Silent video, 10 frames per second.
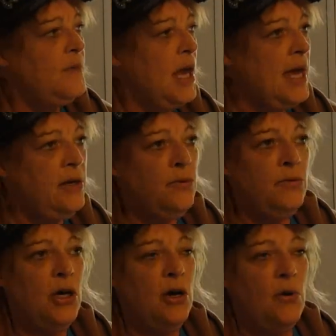I
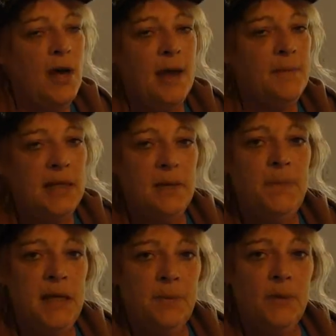don't know how many
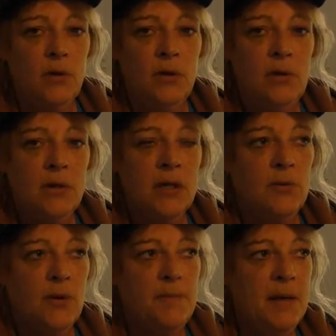people
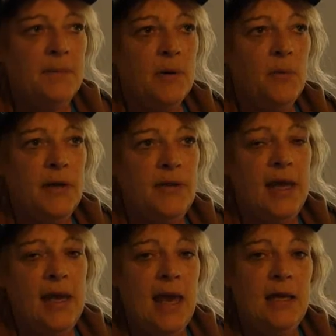can remember what
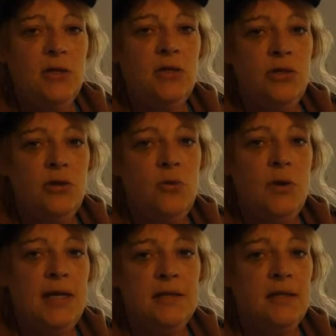they ate two
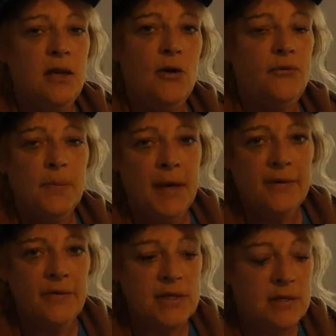weeks ago for
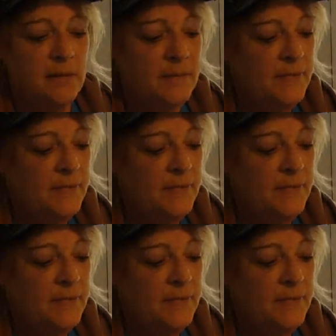breakfast.